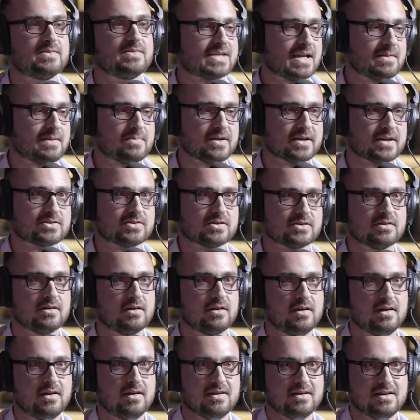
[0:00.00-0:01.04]
Same picture,
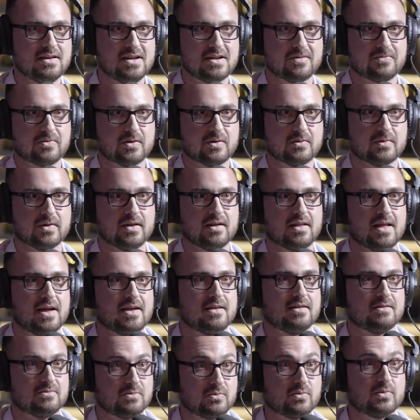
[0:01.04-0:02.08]
different real,
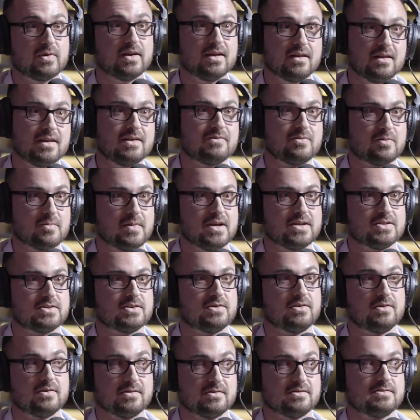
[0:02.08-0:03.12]
real
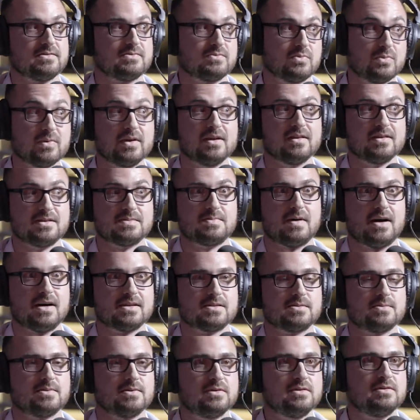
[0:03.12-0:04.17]
information, or as real like, as possible.
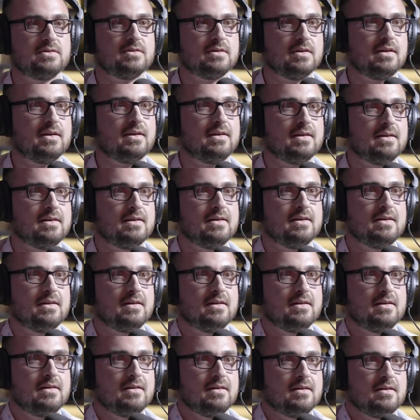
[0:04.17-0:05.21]
That's like what Matt was
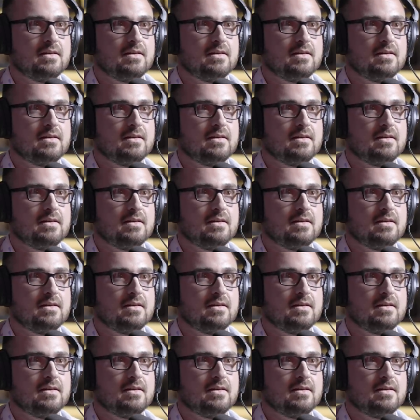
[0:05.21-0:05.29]
doing.